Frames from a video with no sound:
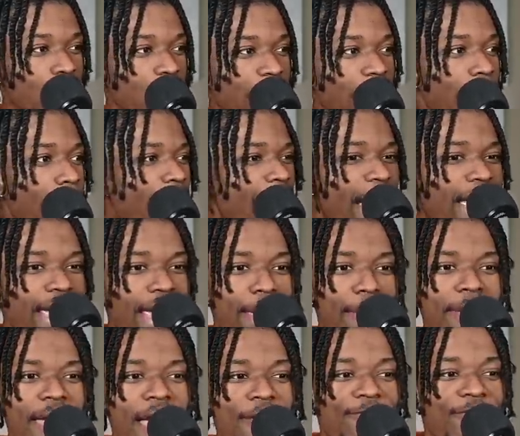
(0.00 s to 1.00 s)
NBA
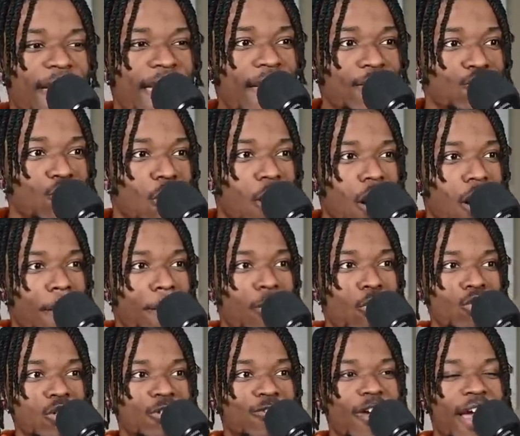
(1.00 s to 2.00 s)
NBA fans or, or
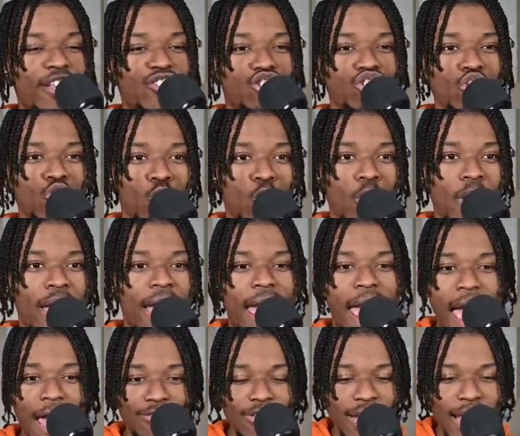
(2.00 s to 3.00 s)
Bulls fans knew
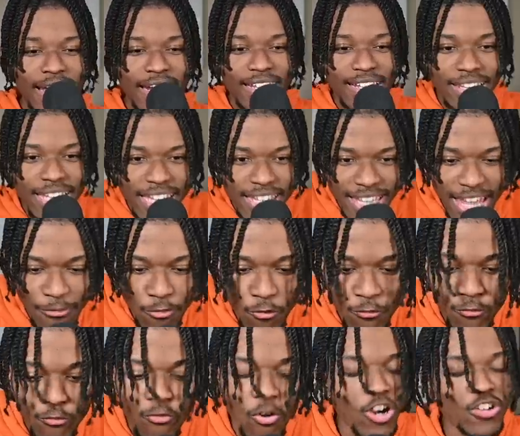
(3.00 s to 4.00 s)
after that elite level
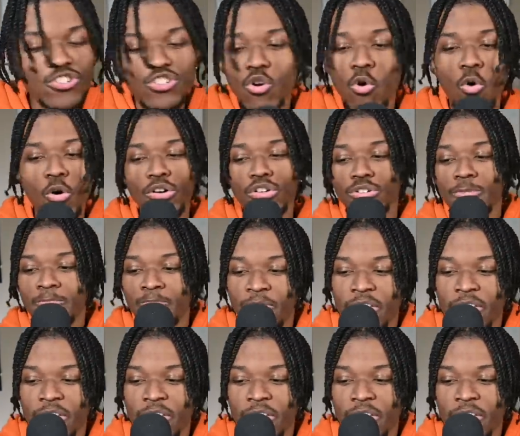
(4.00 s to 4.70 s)
first quarter,